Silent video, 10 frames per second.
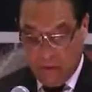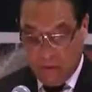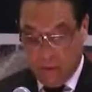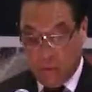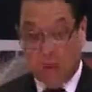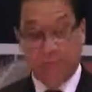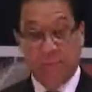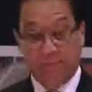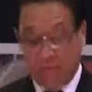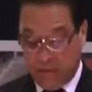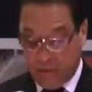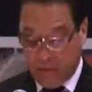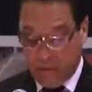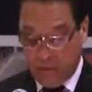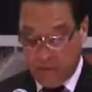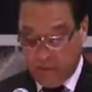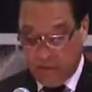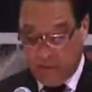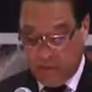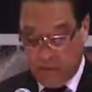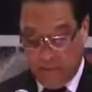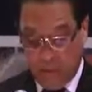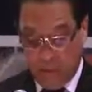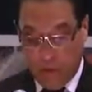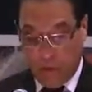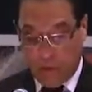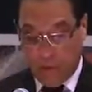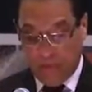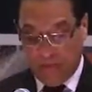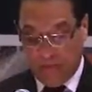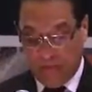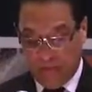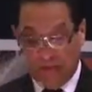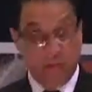You do not need me to tell you that an employed population